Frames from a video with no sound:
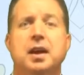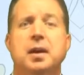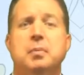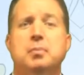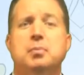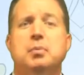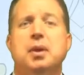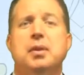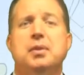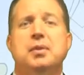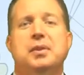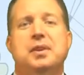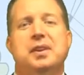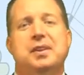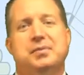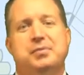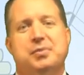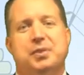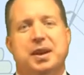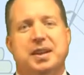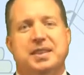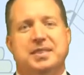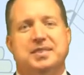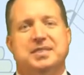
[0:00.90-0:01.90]
Brethren and
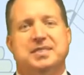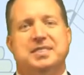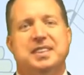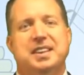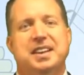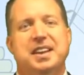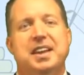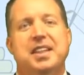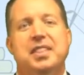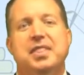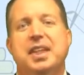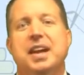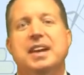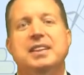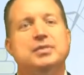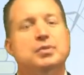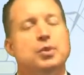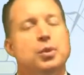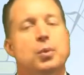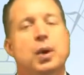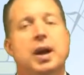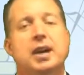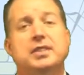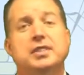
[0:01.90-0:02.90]
friends, thanks for
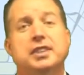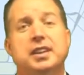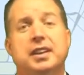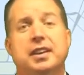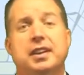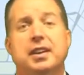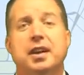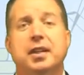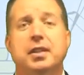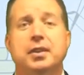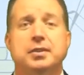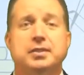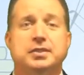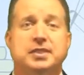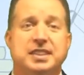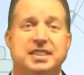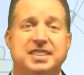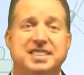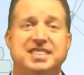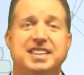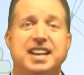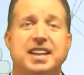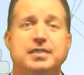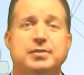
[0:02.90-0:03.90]
watching another
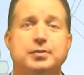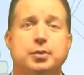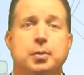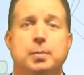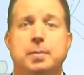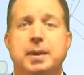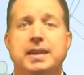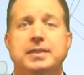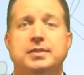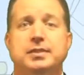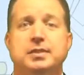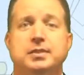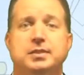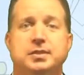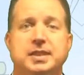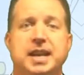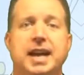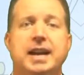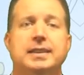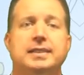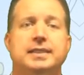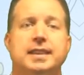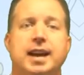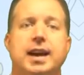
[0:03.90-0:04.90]

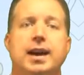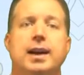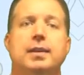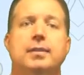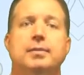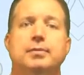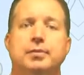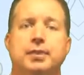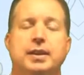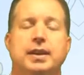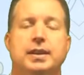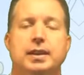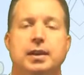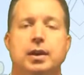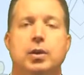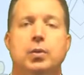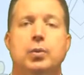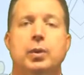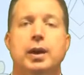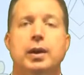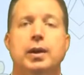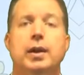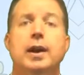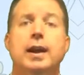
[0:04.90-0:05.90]
SuccessfulMasons.com video
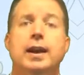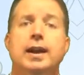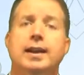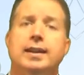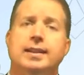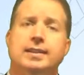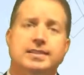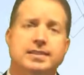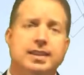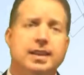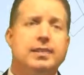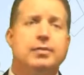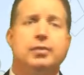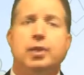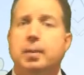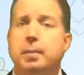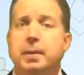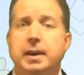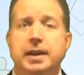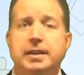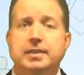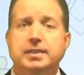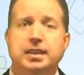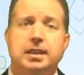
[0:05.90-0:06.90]
where instead of
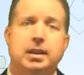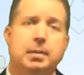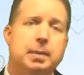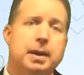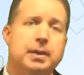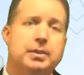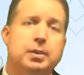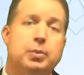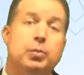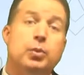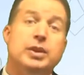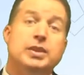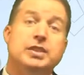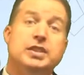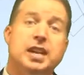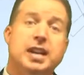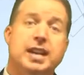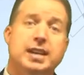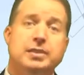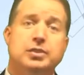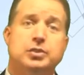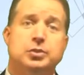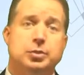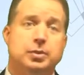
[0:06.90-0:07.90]
reminiscing about the rich
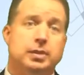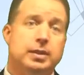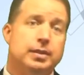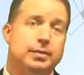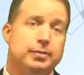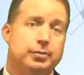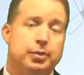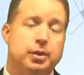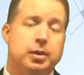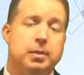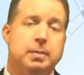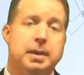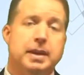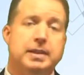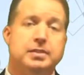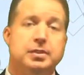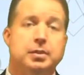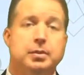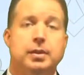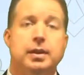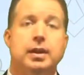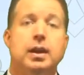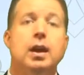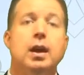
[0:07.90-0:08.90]
history of
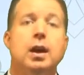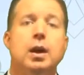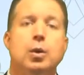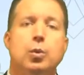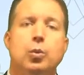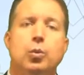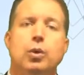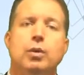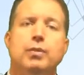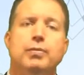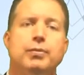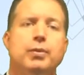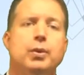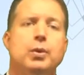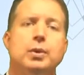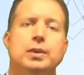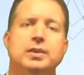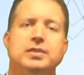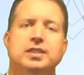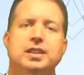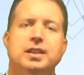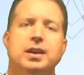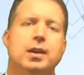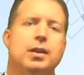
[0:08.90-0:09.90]
Freemasonry, we're
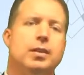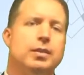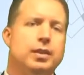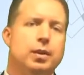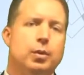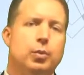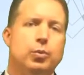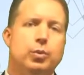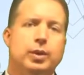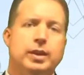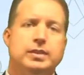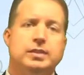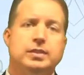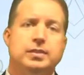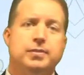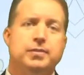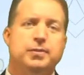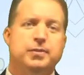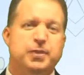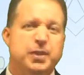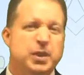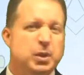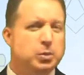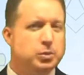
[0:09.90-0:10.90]
focusing on the rich
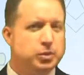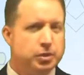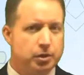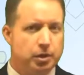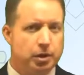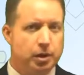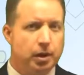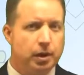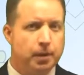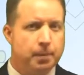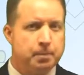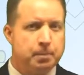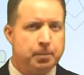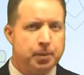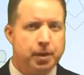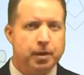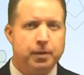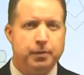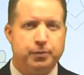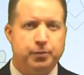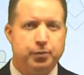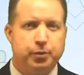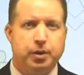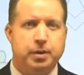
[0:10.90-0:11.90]
future
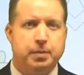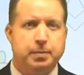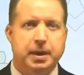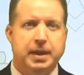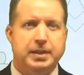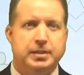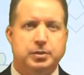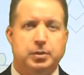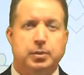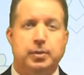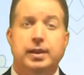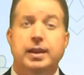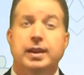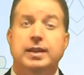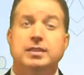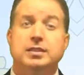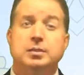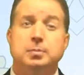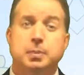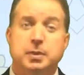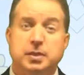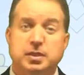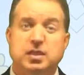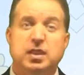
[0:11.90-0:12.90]
of Freemasonry and
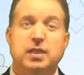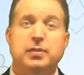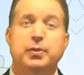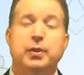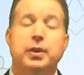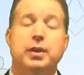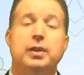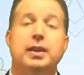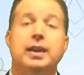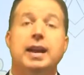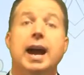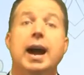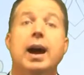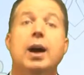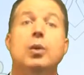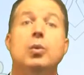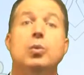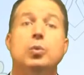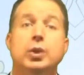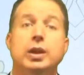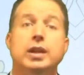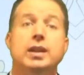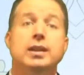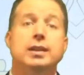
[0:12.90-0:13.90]
specifically how
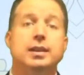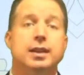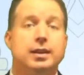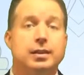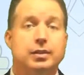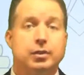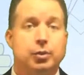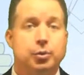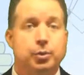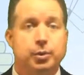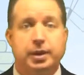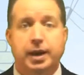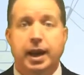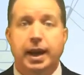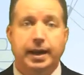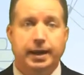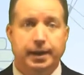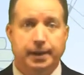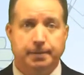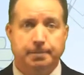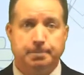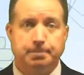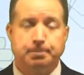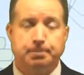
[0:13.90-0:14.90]
we can create it.